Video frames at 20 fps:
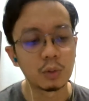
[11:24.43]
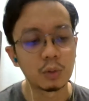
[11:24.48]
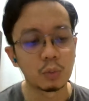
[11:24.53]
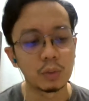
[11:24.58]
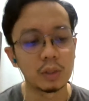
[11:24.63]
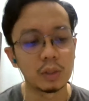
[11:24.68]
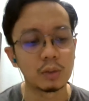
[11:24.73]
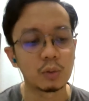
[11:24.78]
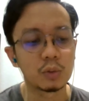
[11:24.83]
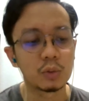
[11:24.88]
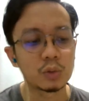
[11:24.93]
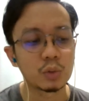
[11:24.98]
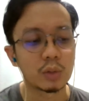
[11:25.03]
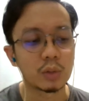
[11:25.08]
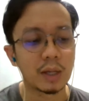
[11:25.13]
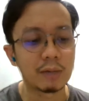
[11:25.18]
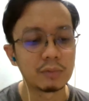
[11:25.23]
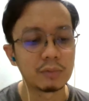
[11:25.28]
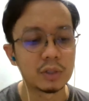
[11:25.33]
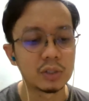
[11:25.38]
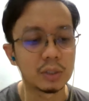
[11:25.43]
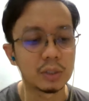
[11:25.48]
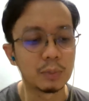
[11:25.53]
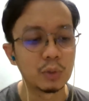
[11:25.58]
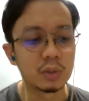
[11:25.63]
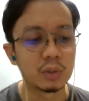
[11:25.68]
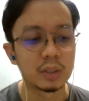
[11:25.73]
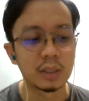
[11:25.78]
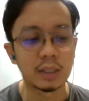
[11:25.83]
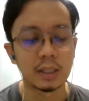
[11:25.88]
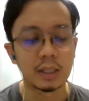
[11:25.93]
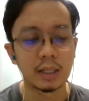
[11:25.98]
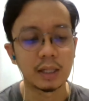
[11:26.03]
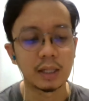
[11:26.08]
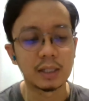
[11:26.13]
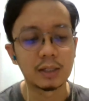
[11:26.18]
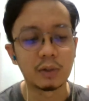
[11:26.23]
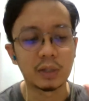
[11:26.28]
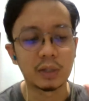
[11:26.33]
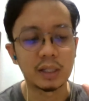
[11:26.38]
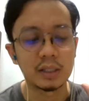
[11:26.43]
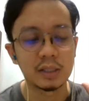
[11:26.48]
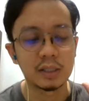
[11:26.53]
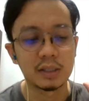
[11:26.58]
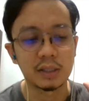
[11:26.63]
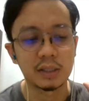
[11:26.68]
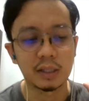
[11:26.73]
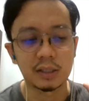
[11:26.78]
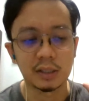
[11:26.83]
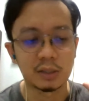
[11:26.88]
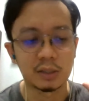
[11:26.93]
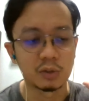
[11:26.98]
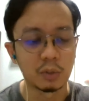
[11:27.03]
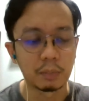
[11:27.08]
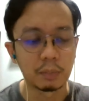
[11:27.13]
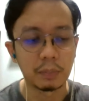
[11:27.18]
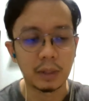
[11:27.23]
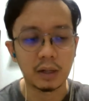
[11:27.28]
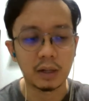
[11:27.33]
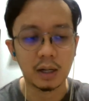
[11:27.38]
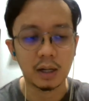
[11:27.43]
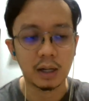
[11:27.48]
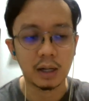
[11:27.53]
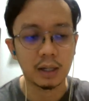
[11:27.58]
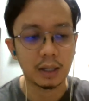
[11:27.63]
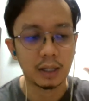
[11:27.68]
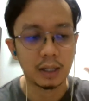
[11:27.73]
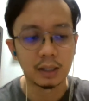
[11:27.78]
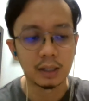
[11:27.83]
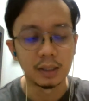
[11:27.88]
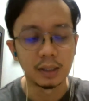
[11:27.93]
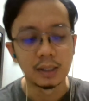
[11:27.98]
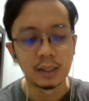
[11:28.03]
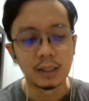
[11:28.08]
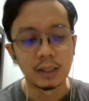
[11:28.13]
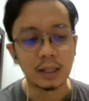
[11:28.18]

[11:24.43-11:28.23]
we also have distributed in other locations such as Perak and